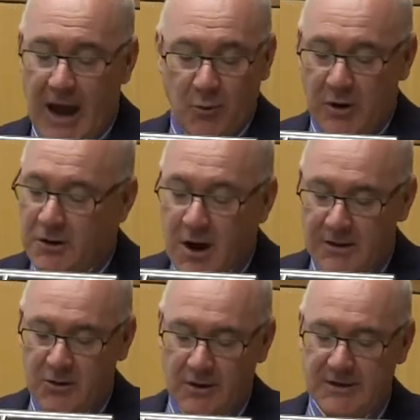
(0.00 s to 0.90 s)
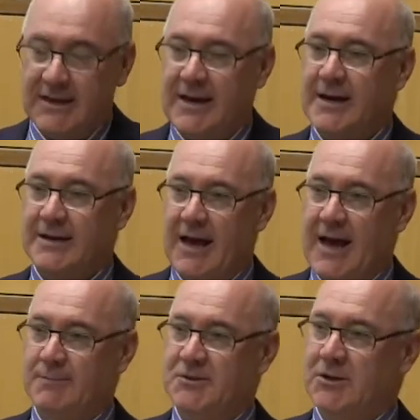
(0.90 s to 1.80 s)
And we're not going to get an
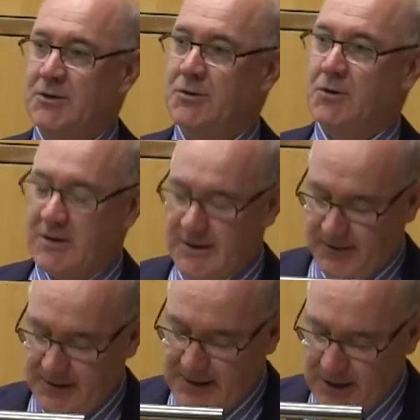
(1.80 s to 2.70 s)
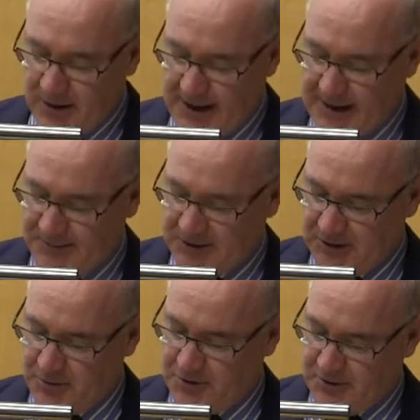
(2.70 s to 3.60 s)
absolute or even near
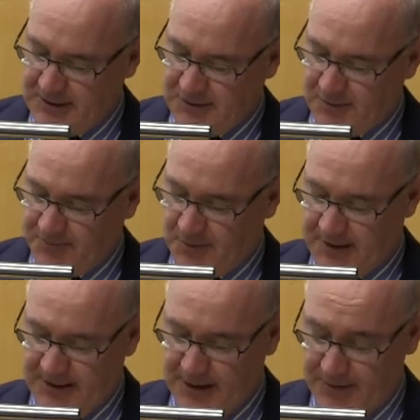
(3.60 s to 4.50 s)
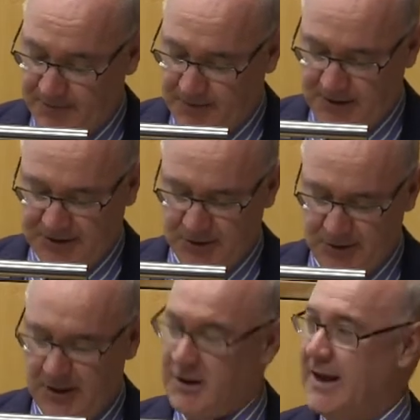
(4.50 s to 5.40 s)
absolute duty to avoid
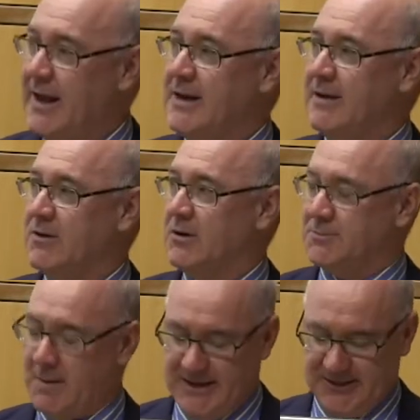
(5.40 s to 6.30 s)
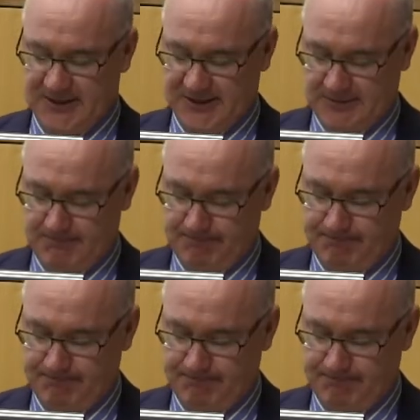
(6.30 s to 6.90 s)
falsehood on any of those bases.